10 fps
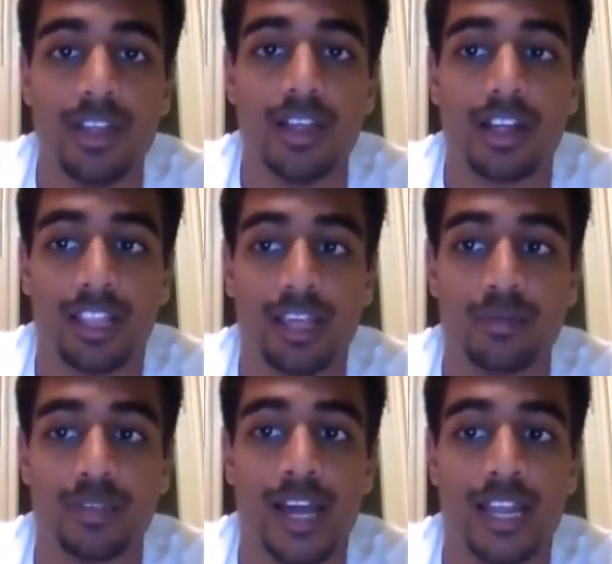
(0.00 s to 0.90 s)

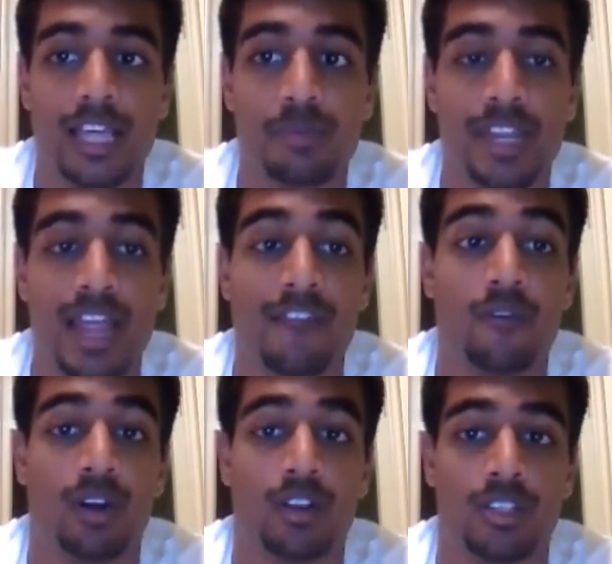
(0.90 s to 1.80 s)
claims that it beat
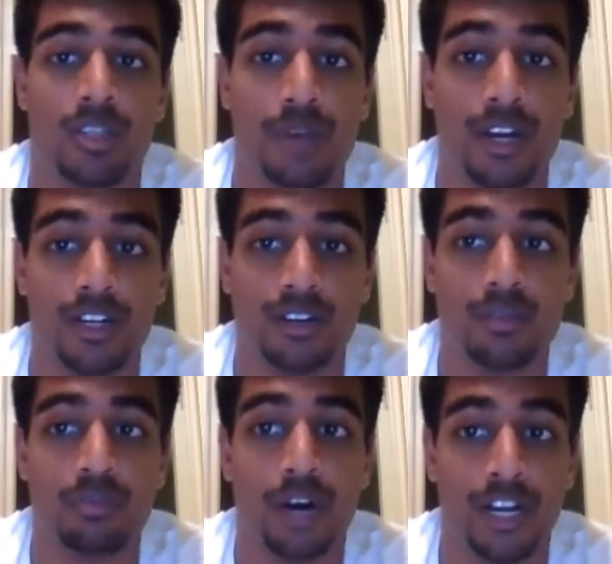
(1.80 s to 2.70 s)
everyone else to the
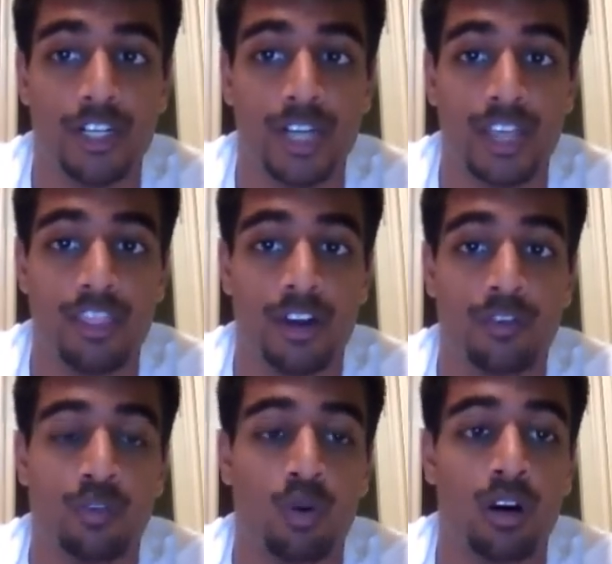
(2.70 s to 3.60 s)
punch and
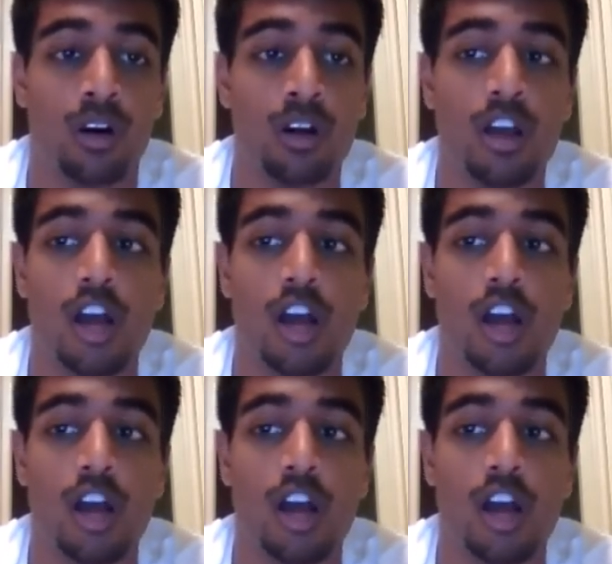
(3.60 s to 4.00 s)
therefore